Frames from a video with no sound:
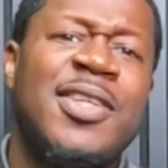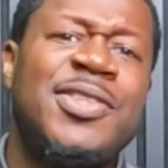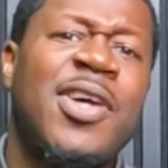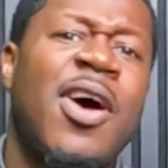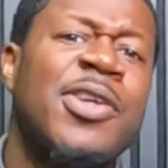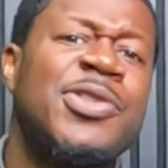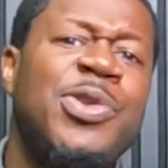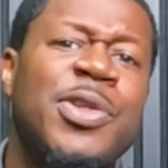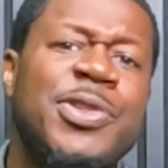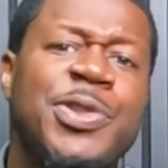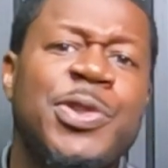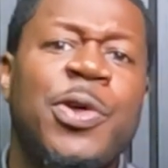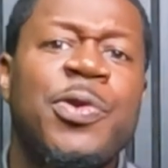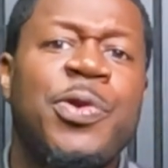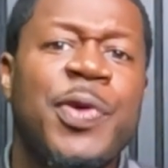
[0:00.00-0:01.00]
Talk to a
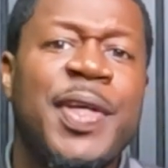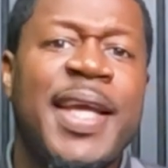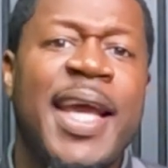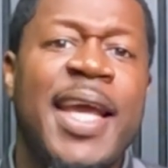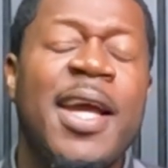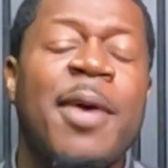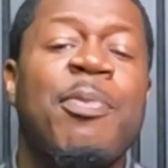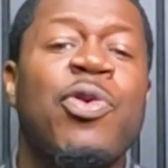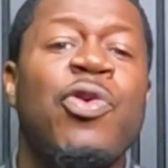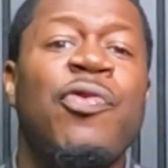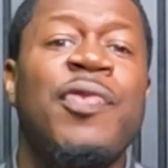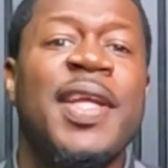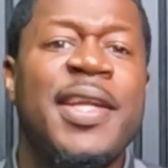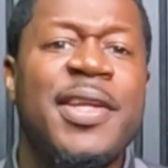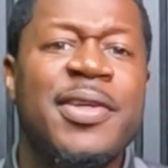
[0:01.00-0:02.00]
203k
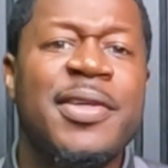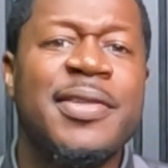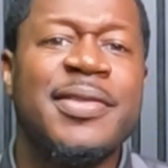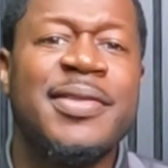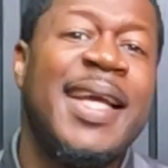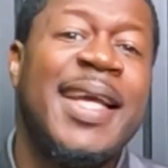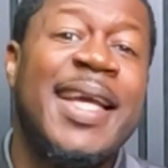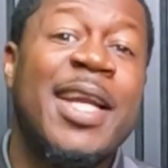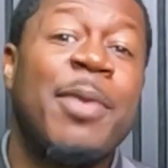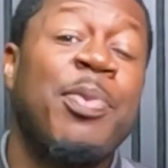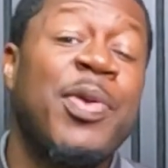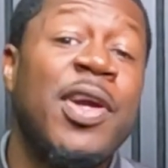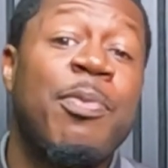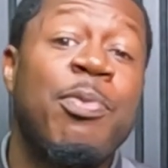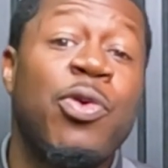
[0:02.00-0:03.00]
approved lender, get a
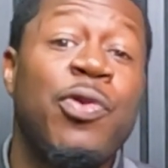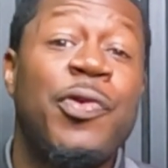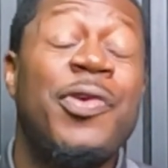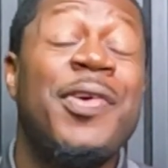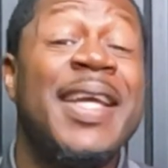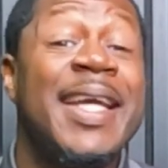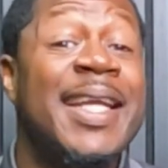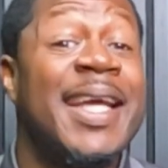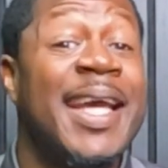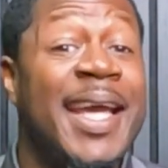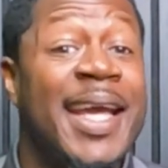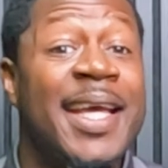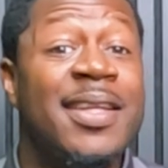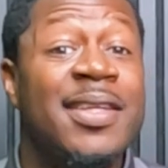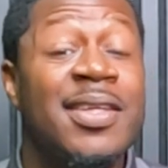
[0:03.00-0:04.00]
pre-approval in
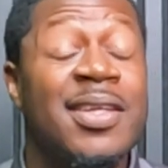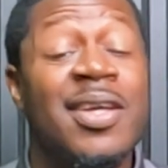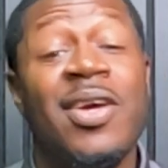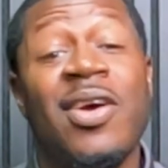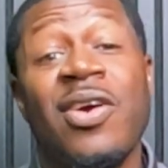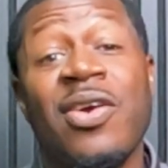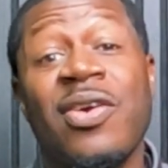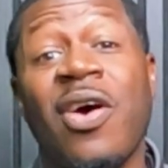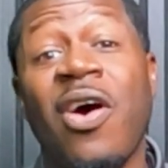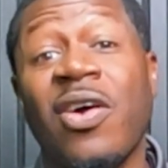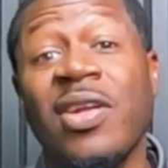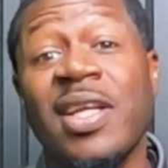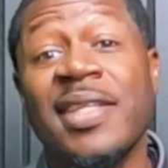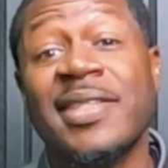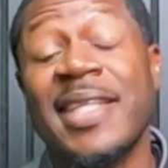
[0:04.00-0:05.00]
hand,
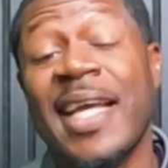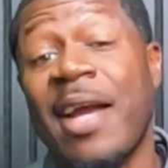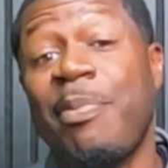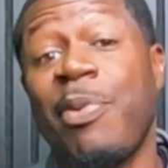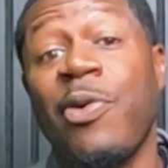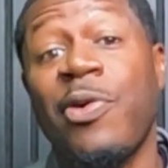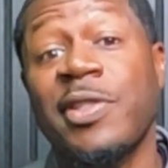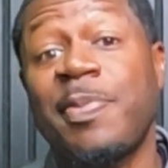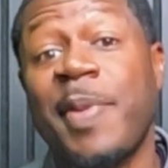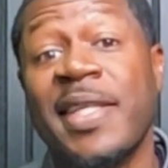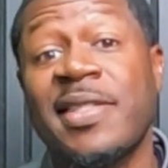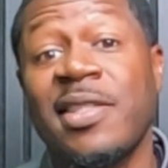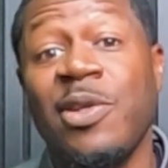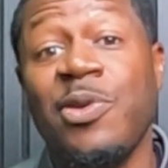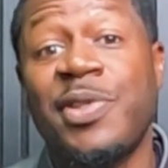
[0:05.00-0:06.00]
call us at
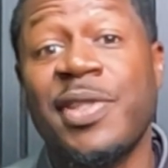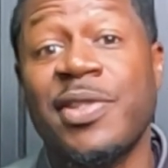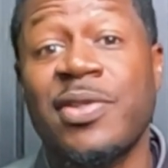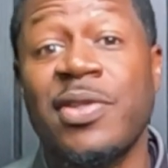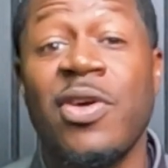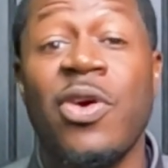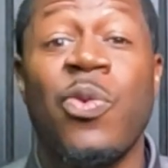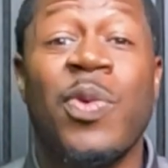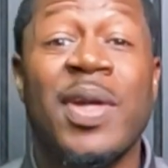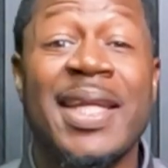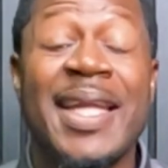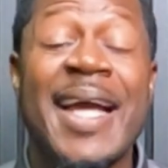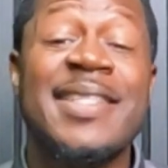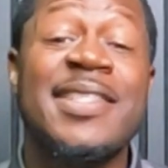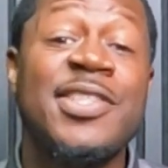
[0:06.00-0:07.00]
ProInspect Solutions with
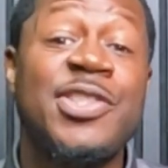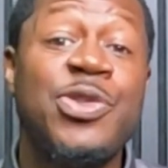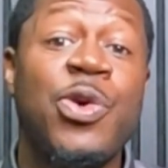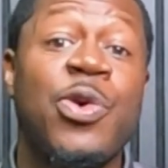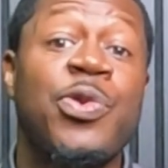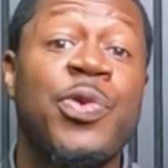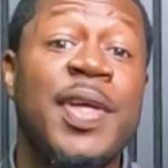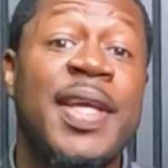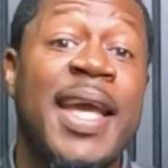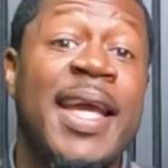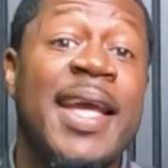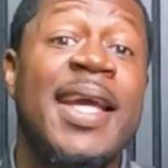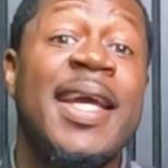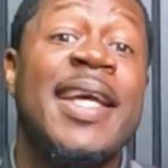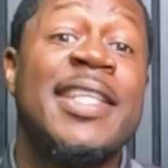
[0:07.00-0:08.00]
licensed
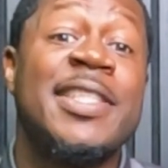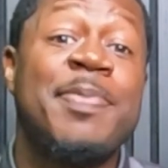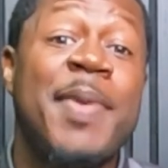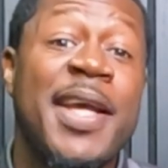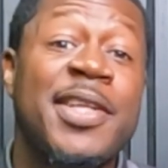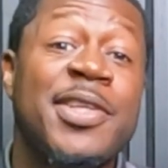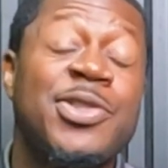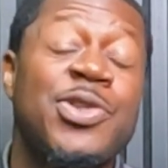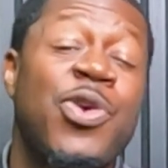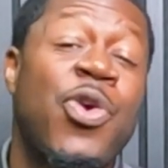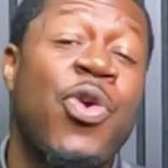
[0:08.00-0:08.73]
203k inspectors